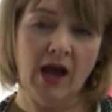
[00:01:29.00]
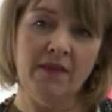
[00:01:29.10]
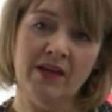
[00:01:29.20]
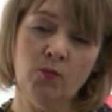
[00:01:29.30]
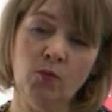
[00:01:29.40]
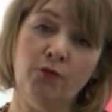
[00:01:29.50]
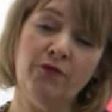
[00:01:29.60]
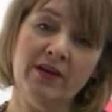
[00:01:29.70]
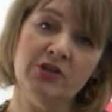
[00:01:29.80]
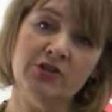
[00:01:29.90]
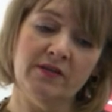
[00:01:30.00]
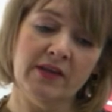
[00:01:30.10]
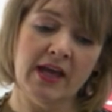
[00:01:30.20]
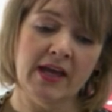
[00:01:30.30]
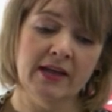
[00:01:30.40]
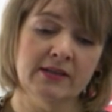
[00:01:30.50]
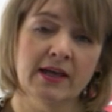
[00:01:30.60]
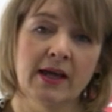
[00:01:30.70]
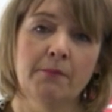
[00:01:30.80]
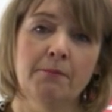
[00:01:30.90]
And then we'll finish at the end
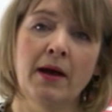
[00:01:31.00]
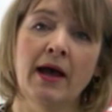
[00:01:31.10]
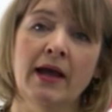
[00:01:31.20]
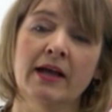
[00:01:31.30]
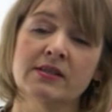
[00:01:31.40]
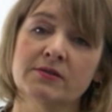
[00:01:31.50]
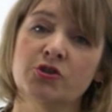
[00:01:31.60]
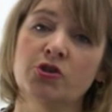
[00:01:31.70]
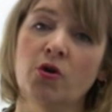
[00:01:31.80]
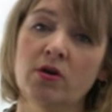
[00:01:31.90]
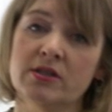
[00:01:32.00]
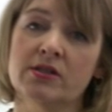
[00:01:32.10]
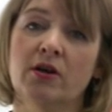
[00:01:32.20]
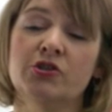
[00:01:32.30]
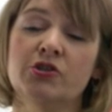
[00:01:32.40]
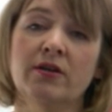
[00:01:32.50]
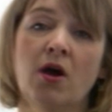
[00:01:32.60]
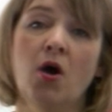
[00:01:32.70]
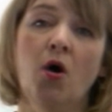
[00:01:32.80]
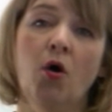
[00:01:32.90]
by a short
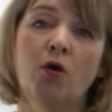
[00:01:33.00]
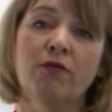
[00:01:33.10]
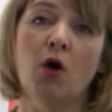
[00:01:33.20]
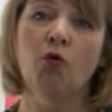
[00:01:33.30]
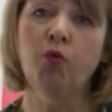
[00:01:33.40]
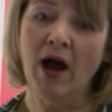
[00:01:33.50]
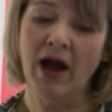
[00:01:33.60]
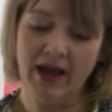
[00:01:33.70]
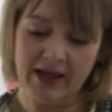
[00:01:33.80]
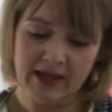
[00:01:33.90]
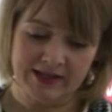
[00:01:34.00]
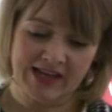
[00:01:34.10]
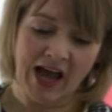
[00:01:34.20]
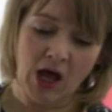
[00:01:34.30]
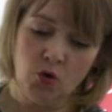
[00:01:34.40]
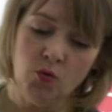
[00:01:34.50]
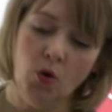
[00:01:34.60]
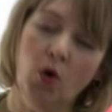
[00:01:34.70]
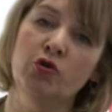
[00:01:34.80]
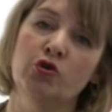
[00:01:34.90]
discussion of why and how
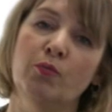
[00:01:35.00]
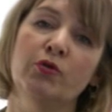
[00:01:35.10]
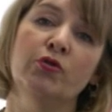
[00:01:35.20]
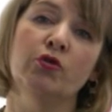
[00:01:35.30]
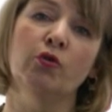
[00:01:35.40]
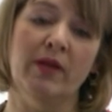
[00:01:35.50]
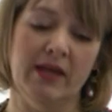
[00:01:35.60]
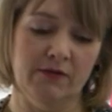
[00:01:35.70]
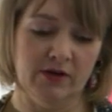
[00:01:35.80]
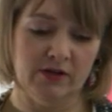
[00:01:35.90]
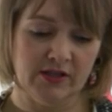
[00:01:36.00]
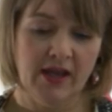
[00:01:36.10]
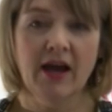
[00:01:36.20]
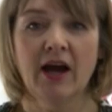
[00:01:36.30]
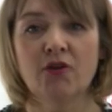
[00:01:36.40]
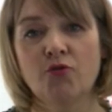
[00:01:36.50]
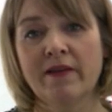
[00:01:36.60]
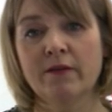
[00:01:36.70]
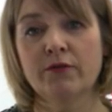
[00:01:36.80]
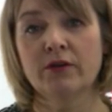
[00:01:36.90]
entrepreneurial behaviours are
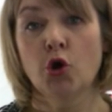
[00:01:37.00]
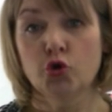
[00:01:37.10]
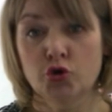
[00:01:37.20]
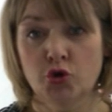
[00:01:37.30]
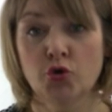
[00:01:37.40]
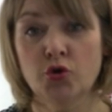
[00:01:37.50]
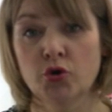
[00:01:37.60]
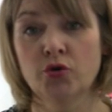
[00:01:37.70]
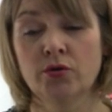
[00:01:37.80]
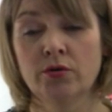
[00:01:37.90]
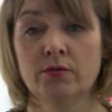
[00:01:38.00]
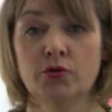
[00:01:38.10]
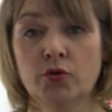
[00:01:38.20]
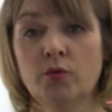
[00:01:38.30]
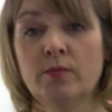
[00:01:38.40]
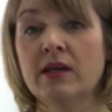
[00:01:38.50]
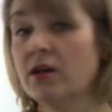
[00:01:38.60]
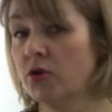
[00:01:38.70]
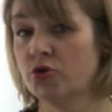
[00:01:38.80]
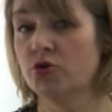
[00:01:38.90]
relevant to you, to
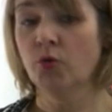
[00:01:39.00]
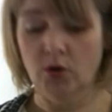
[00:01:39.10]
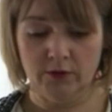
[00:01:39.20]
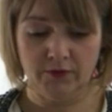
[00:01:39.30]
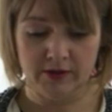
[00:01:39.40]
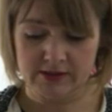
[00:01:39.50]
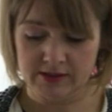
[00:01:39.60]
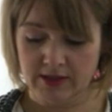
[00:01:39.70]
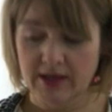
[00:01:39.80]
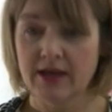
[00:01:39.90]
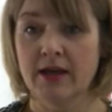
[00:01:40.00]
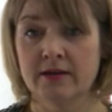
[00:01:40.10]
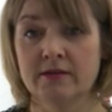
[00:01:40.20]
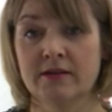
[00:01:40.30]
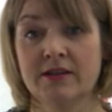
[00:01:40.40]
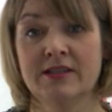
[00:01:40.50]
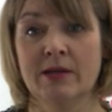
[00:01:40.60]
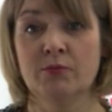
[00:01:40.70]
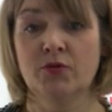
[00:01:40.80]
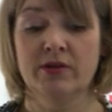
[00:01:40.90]
me, to all of us in
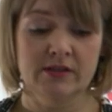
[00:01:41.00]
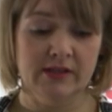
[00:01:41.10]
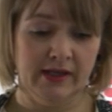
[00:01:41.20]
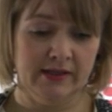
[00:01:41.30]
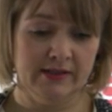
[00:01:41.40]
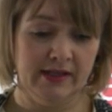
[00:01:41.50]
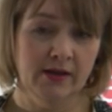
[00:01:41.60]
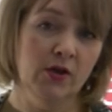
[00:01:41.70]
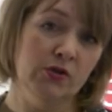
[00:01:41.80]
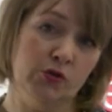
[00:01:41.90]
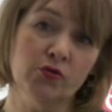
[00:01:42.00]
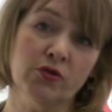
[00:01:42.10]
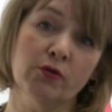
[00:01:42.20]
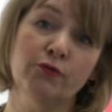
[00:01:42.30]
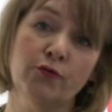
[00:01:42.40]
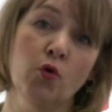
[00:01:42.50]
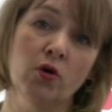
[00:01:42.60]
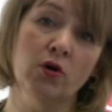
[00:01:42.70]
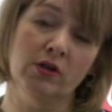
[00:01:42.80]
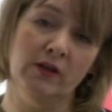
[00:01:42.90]
contemporary society. So those are the
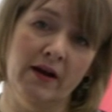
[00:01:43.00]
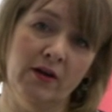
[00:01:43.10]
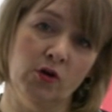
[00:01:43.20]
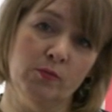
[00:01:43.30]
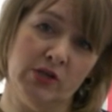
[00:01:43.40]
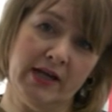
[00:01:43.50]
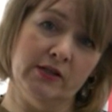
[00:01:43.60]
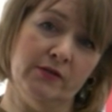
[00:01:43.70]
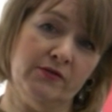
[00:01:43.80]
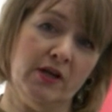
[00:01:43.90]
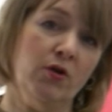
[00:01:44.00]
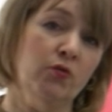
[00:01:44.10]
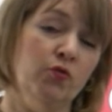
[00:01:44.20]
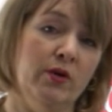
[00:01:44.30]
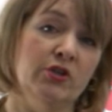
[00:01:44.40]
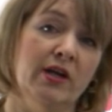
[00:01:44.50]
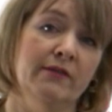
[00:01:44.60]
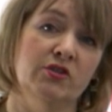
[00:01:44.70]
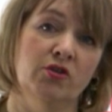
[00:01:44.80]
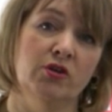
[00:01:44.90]
4 learning objectives around which
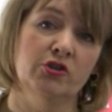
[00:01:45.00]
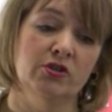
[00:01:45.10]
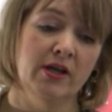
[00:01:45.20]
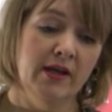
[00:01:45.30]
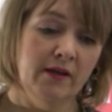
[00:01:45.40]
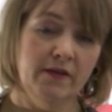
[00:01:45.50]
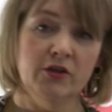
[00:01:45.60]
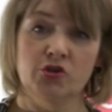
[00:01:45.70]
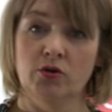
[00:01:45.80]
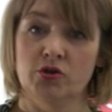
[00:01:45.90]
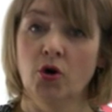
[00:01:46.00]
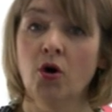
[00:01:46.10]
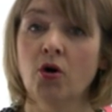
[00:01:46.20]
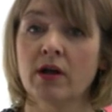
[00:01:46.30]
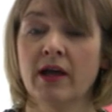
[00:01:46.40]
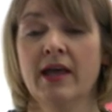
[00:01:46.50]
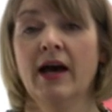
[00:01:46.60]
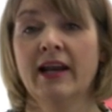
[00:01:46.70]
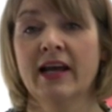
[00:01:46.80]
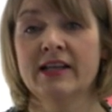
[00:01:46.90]
I've structured this short talk.
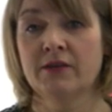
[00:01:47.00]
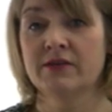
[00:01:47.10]
And as